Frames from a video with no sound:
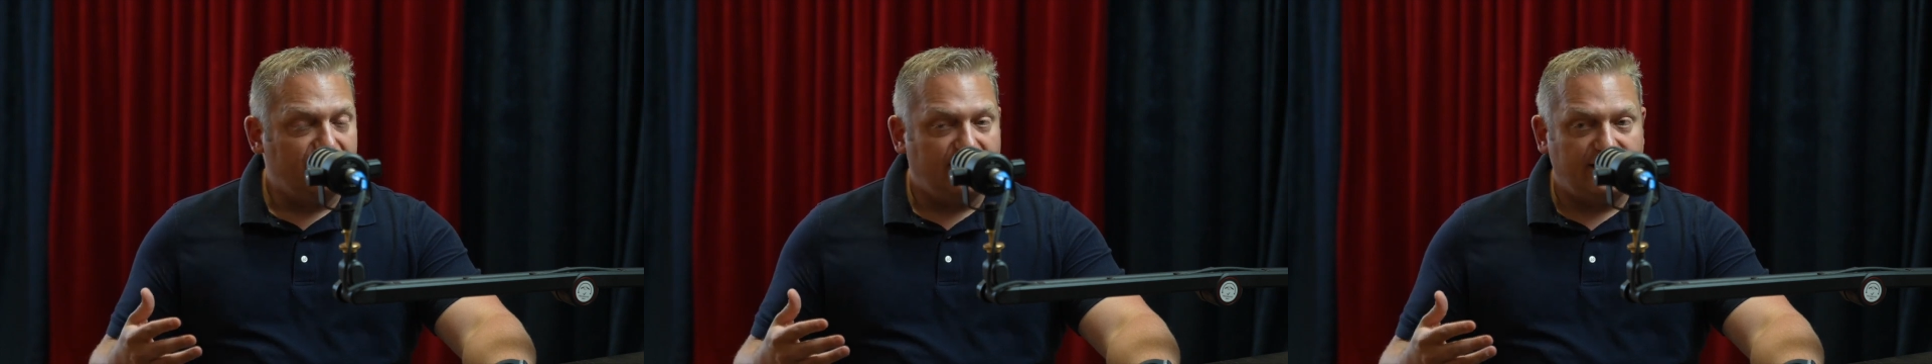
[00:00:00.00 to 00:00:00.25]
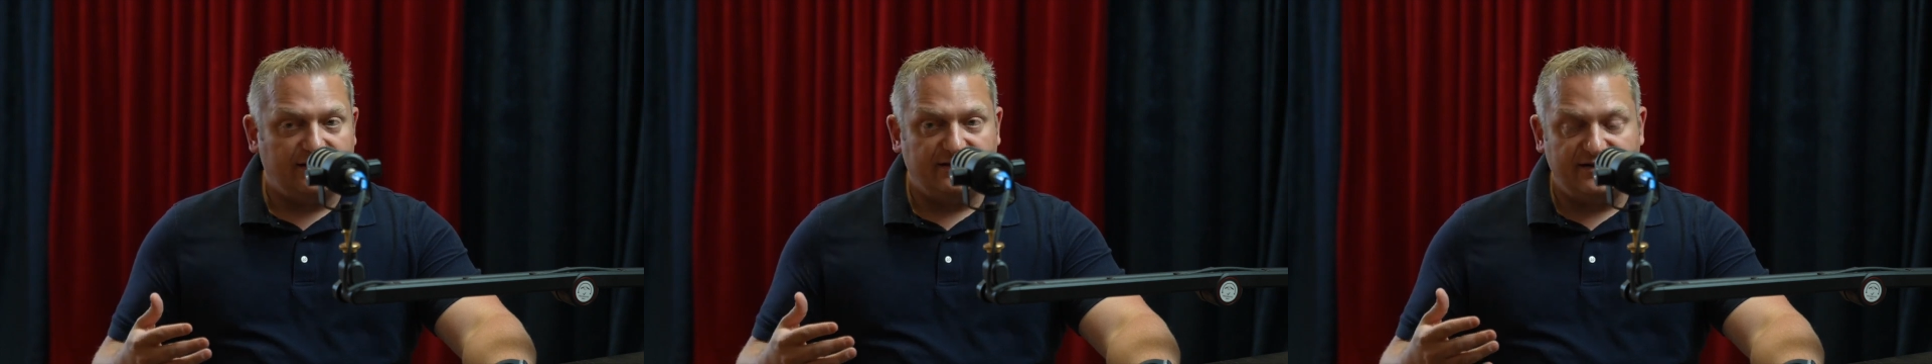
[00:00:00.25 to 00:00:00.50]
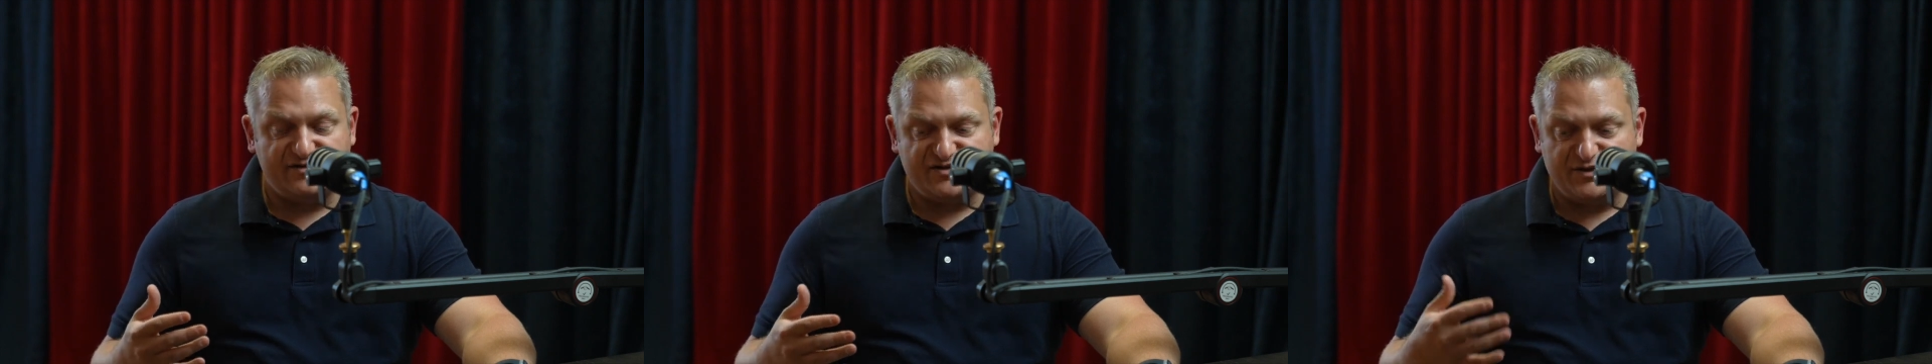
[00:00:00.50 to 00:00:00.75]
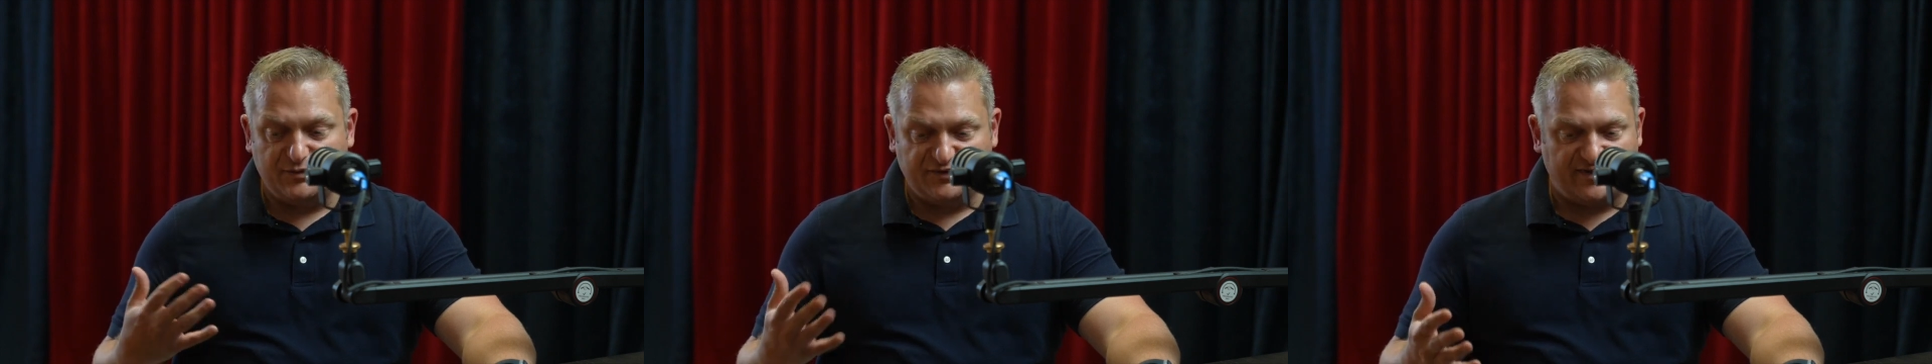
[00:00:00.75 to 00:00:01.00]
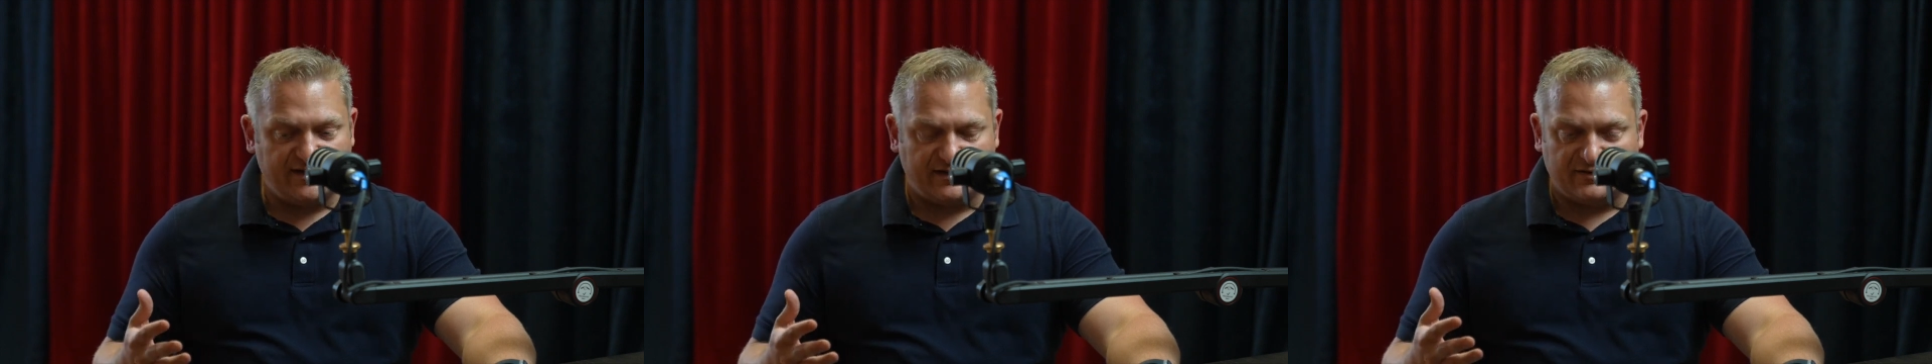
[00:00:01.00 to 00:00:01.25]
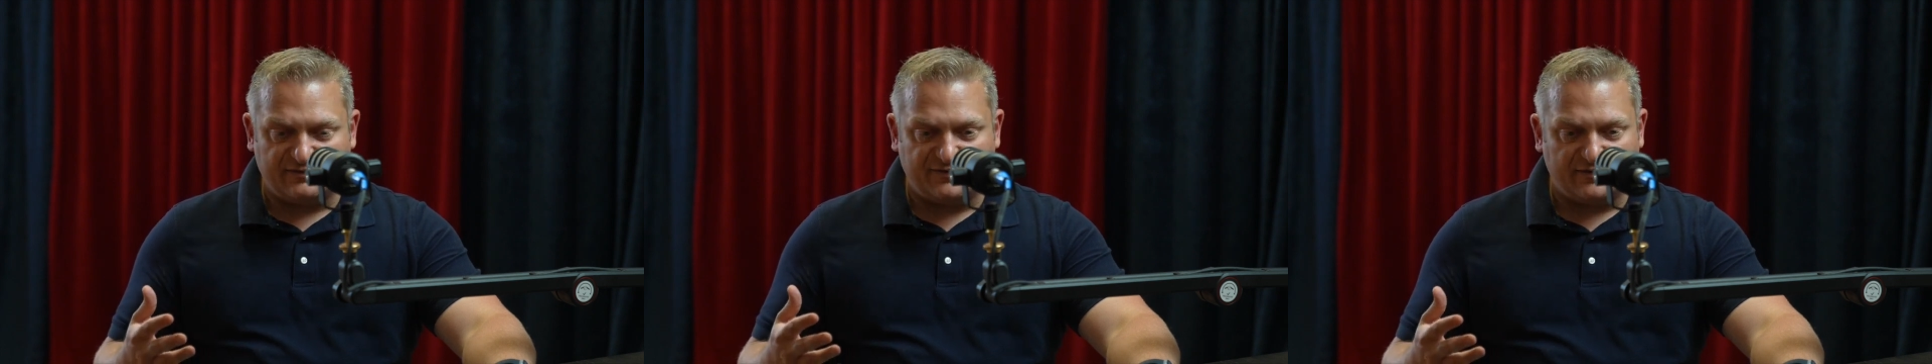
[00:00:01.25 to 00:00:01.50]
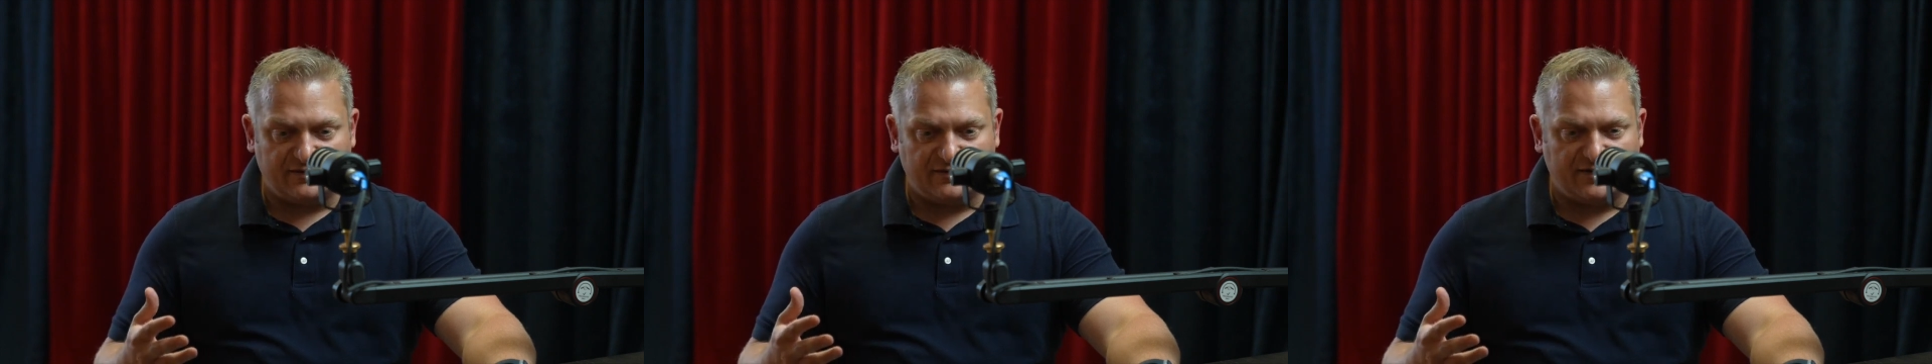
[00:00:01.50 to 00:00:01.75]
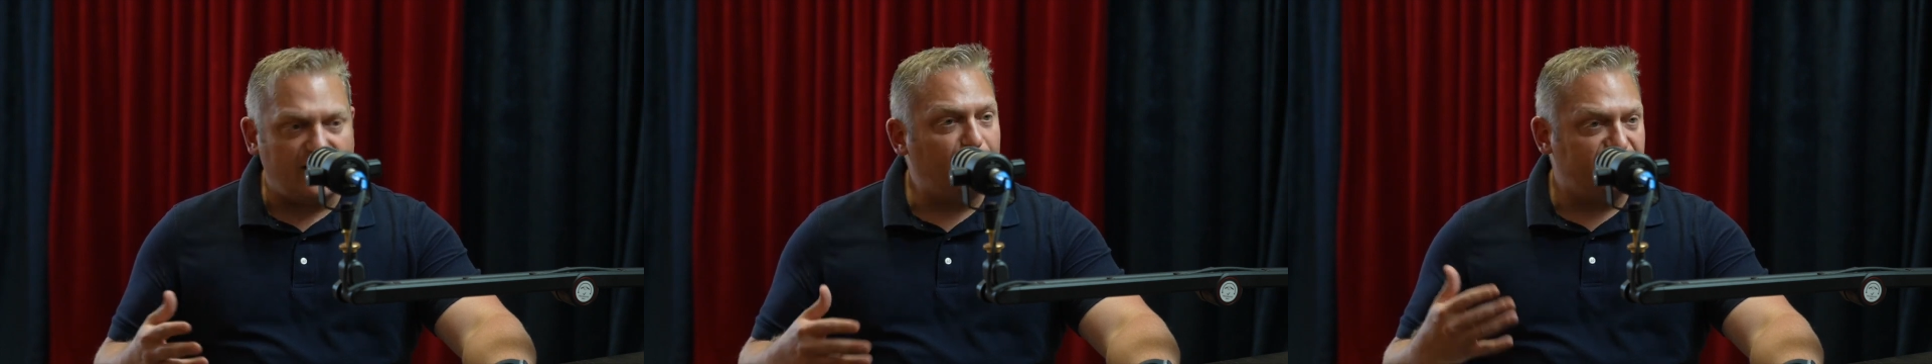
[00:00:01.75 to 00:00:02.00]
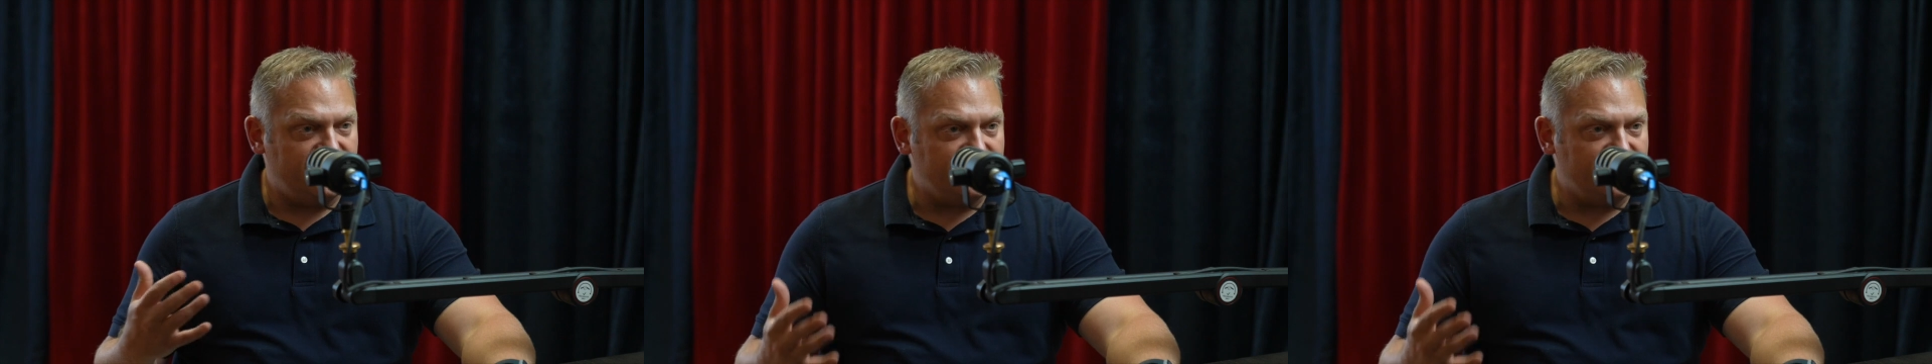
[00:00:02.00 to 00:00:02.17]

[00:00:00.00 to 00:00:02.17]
And she was there for a couple of